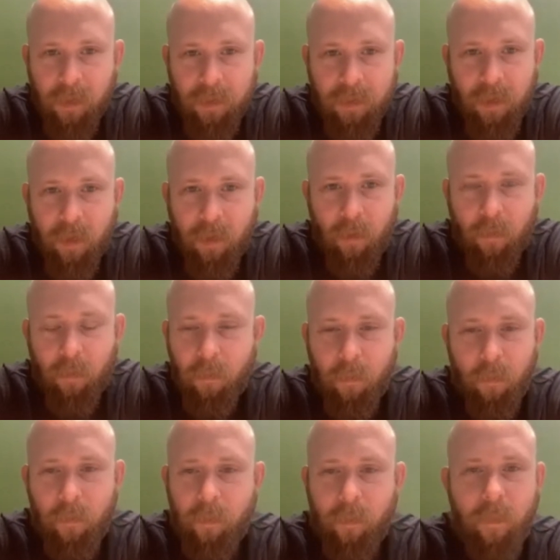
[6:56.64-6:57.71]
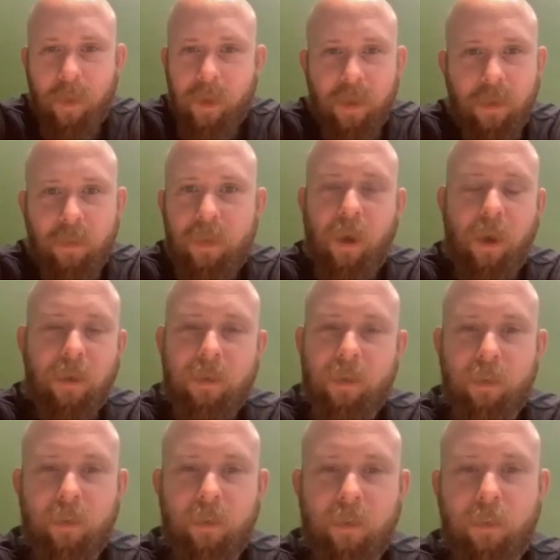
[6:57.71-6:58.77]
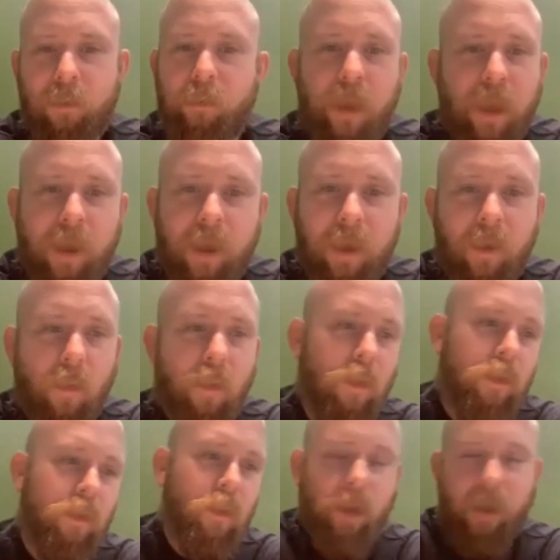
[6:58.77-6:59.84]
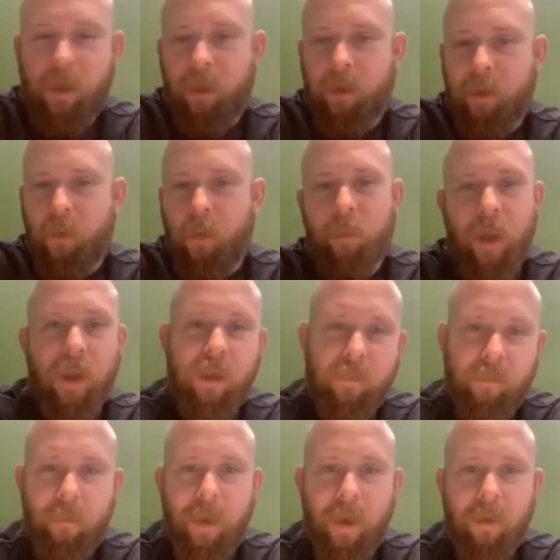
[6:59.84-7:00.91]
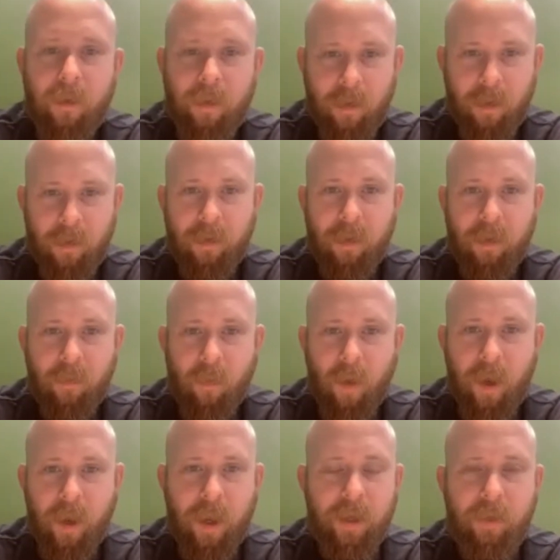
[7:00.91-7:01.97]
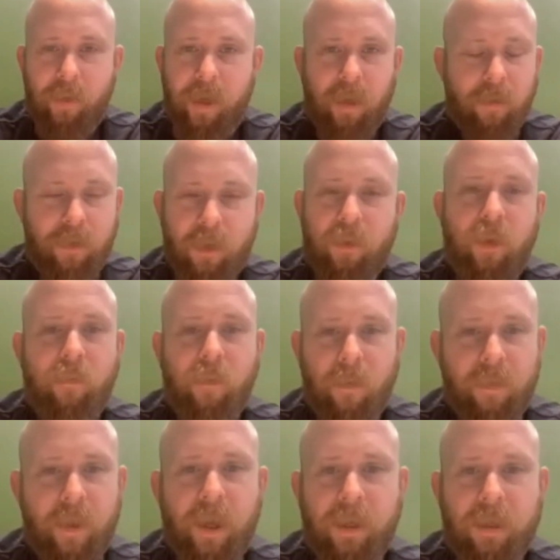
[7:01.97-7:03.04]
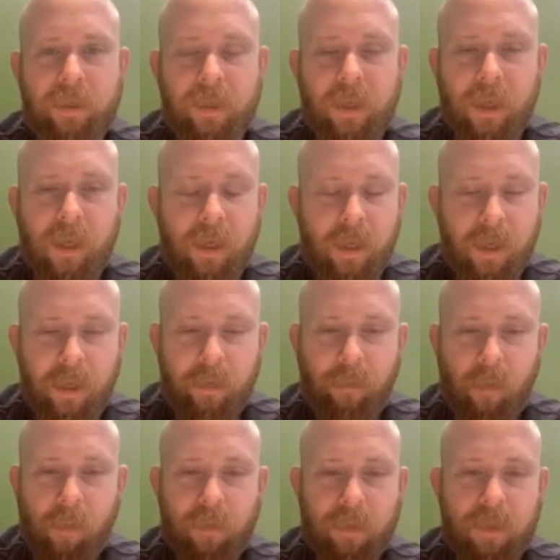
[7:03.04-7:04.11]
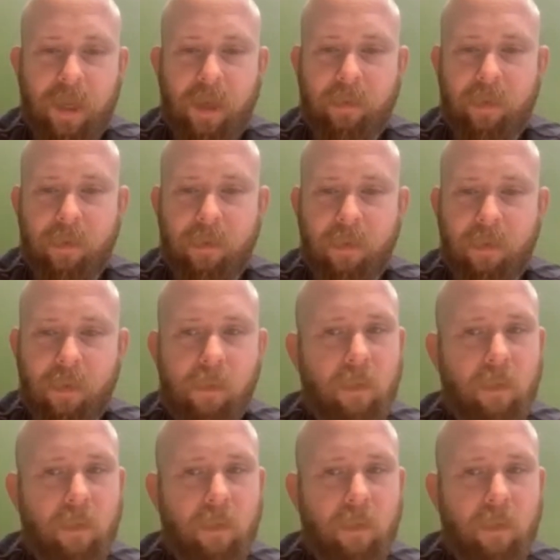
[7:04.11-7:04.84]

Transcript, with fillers: Mm-hmm. So when you talk to me or Quicken or Bank of America, right, and you hear two different things, it boils down to who